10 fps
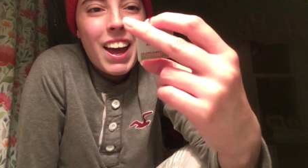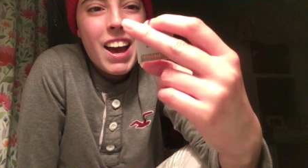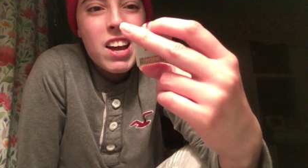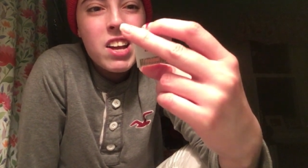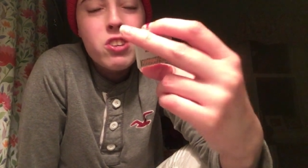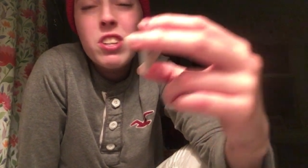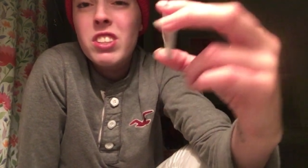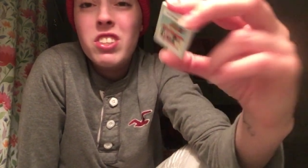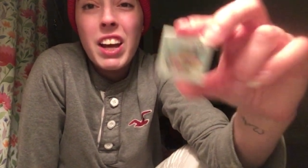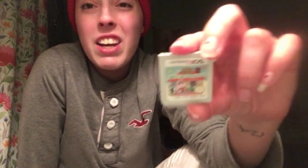And you
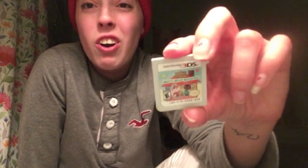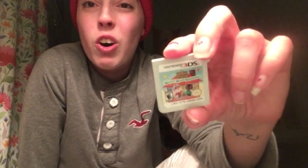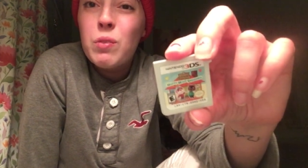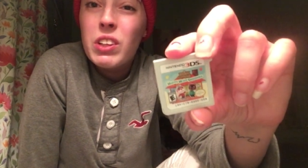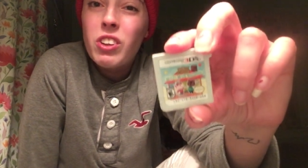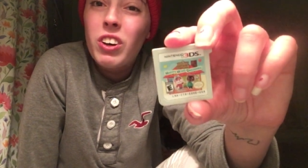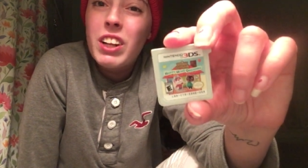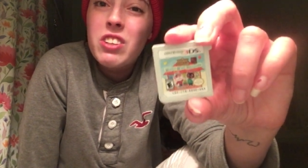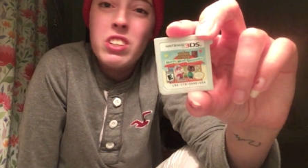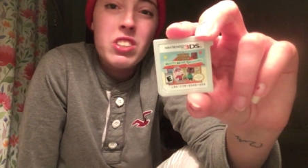just design homes. That's all
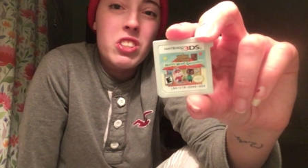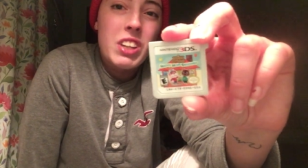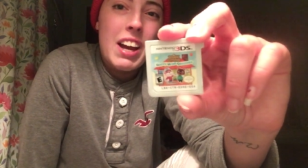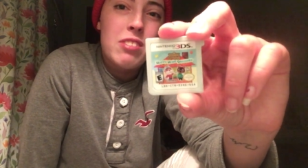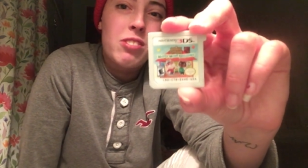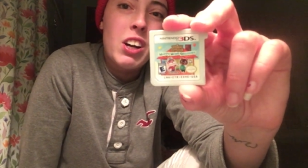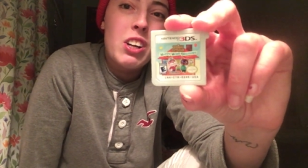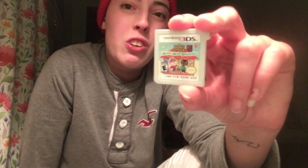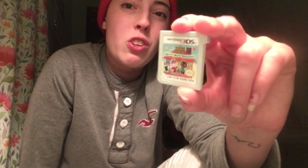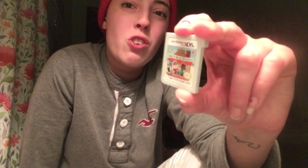it is. And it's just kind of
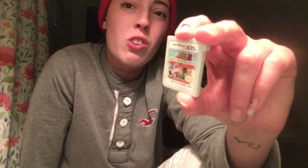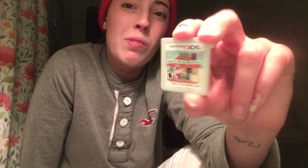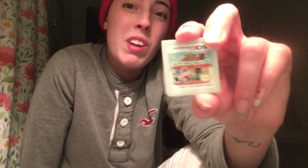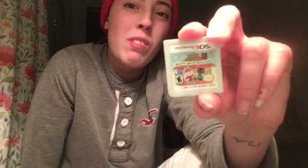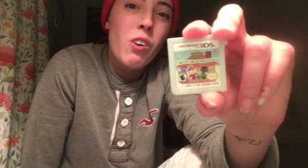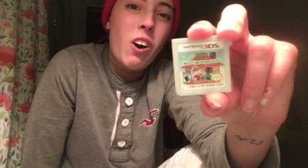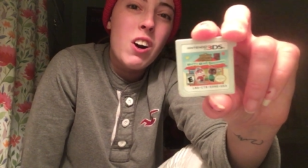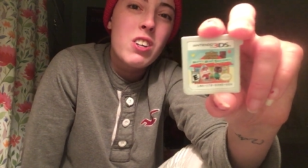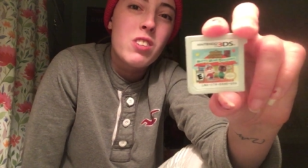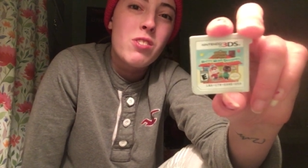fun. You can use amiibo
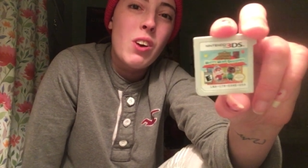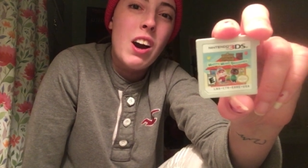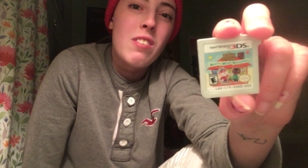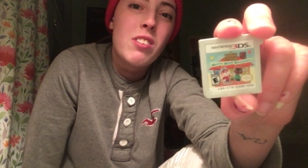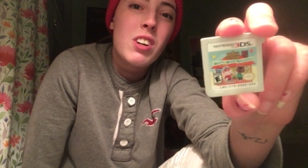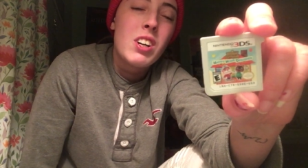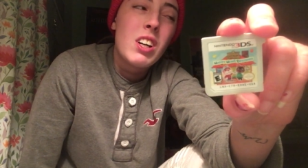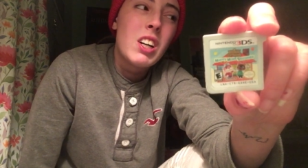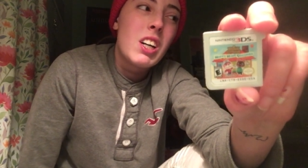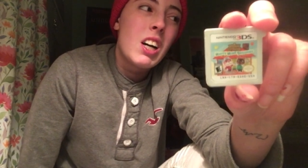cards if you have
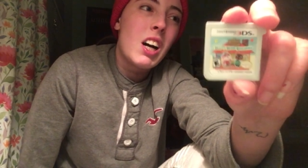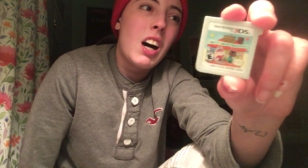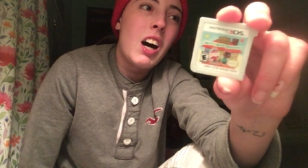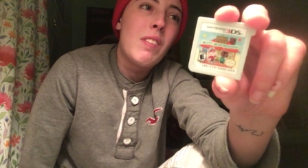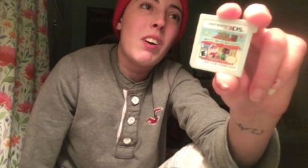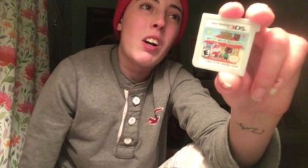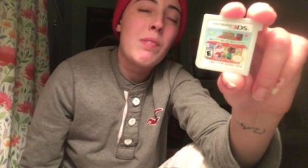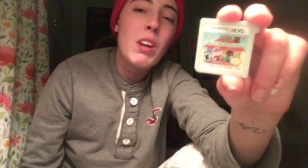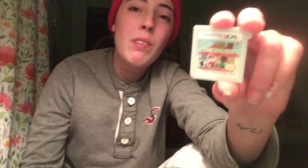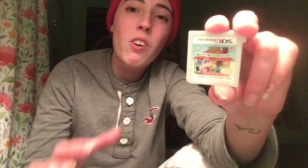um,
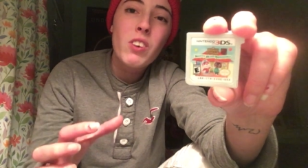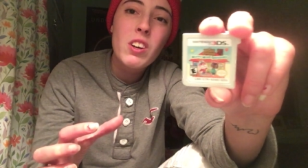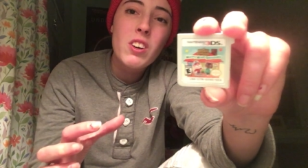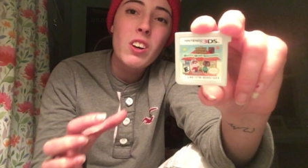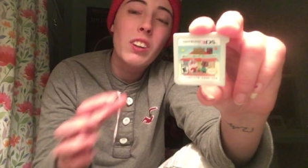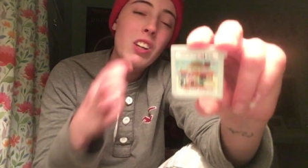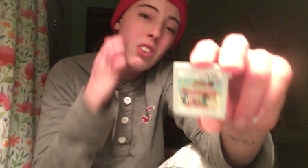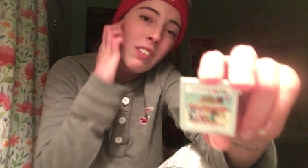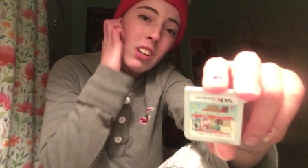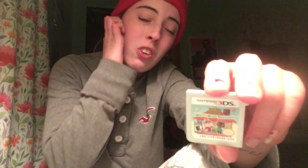an amiibo reader
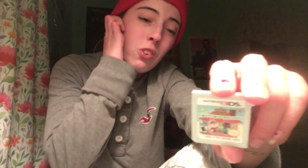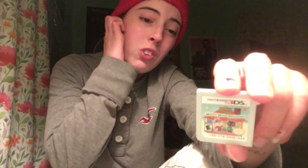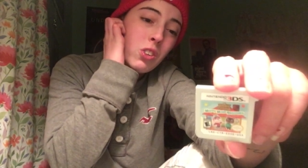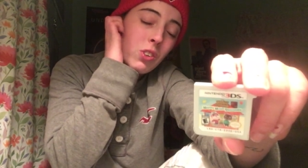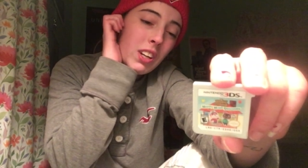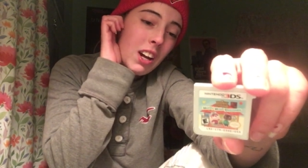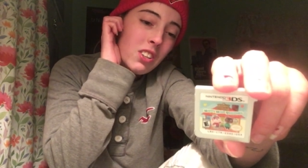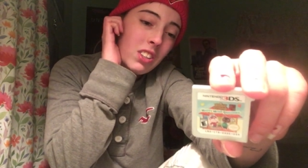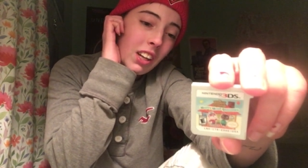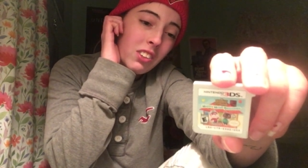unless you have the new 2DS